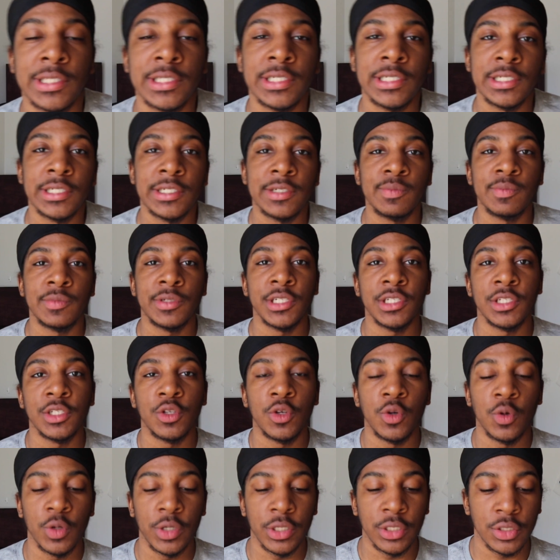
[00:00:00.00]
I think I'm just
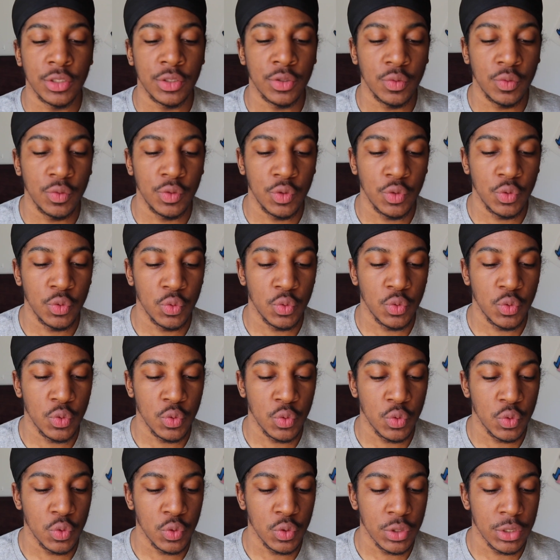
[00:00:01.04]
going to
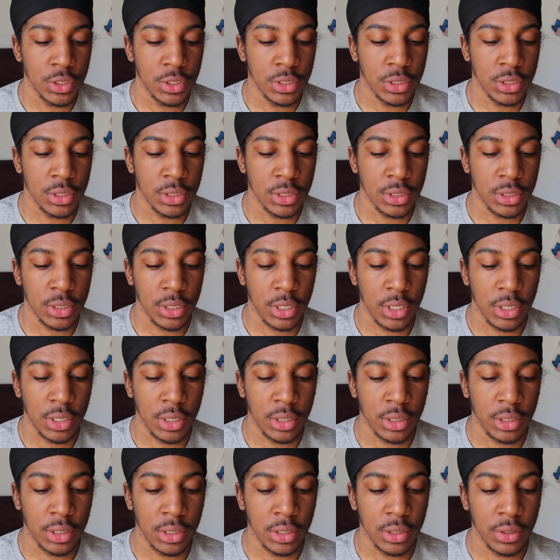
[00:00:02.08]
use a
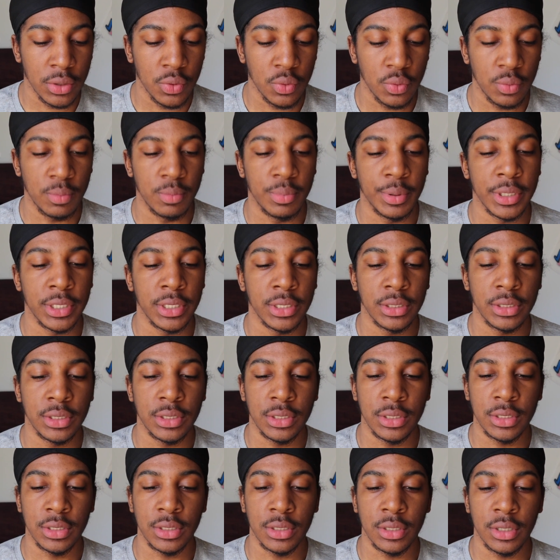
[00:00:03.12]
little
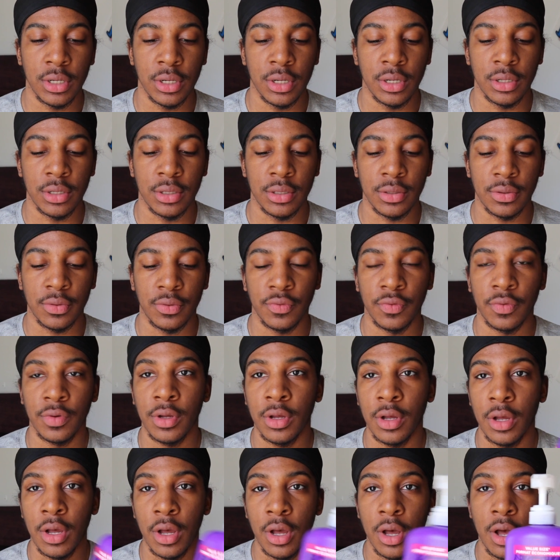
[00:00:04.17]
bit of
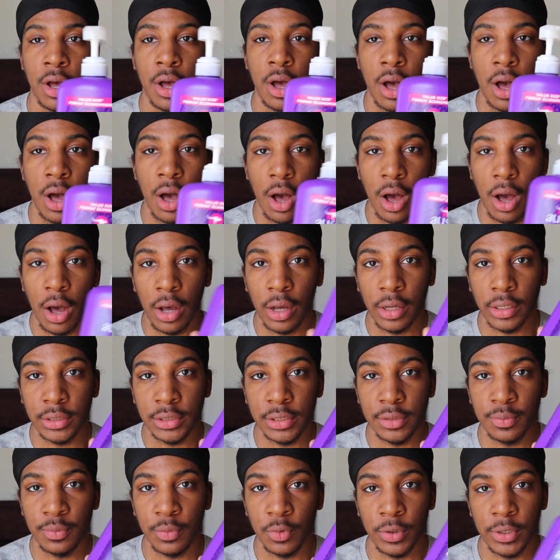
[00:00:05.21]

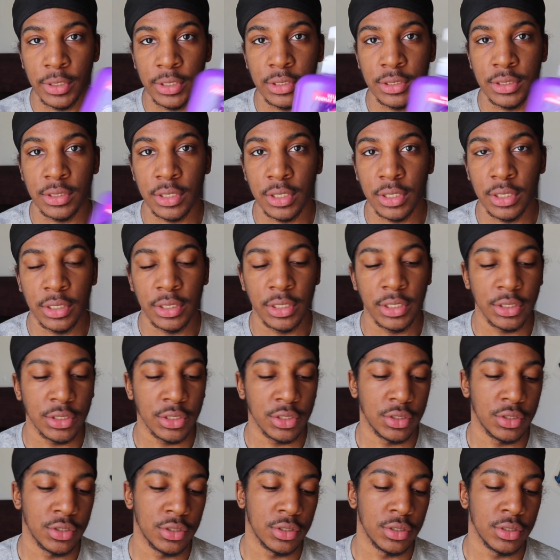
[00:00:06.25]
Aussie Moist
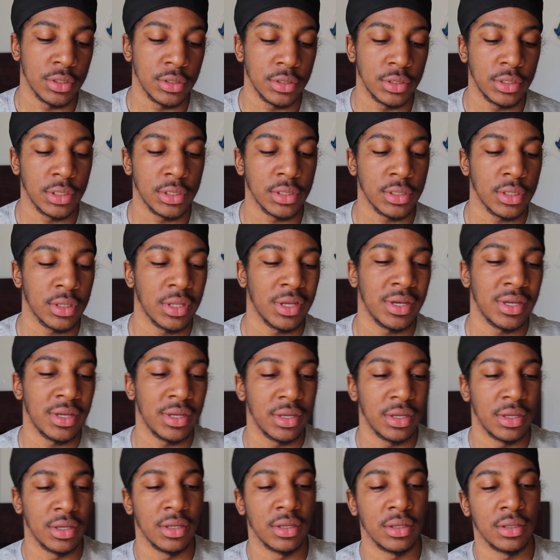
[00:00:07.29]
conditioner just to
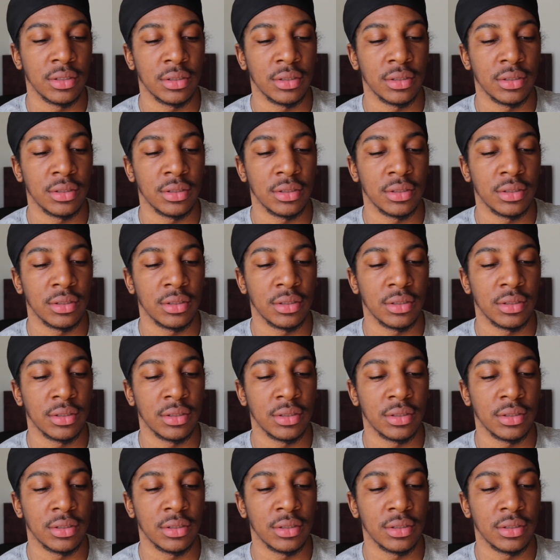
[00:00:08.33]
like